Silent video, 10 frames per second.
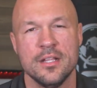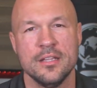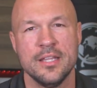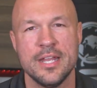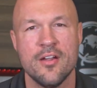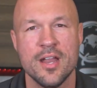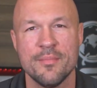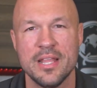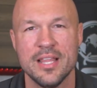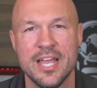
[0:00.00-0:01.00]
Later on in
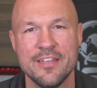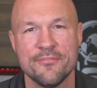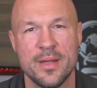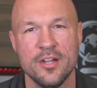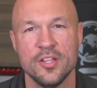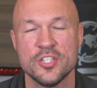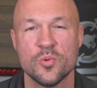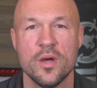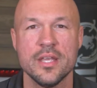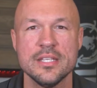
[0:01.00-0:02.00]
my life, my early
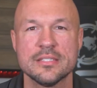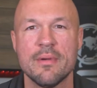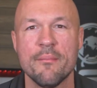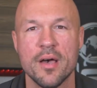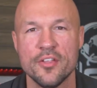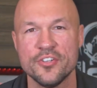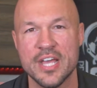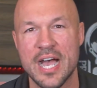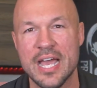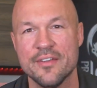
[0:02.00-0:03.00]
20s, my mother
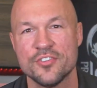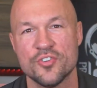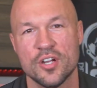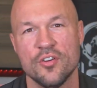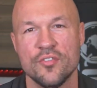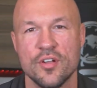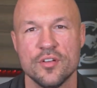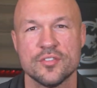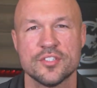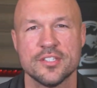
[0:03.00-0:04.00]
died of a drug
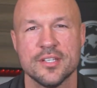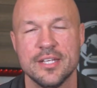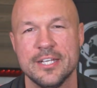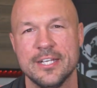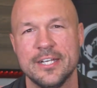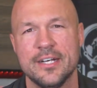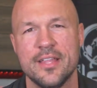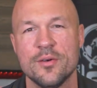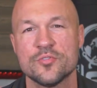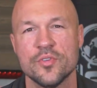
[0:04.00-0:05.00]
overdose. Uh,
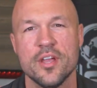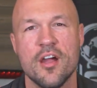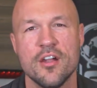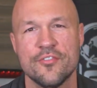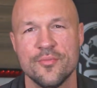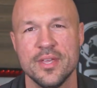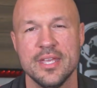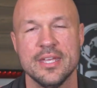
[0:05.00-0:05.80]
that was really hard for me.